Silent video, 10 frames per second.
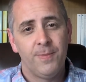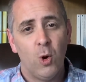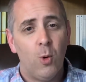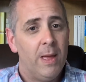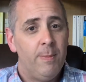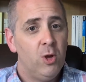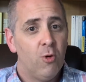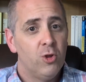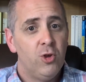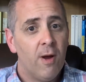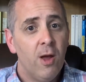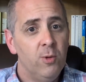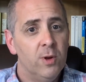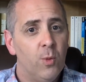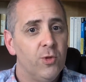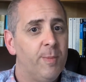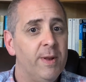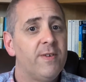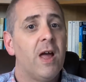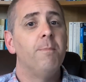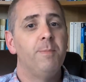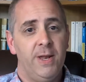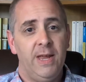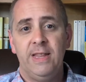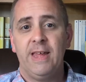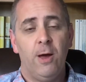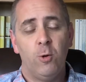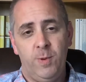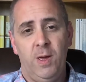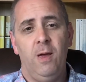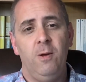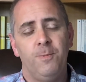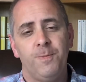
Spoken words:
or maybe you're on your own and want a bit of company to help you.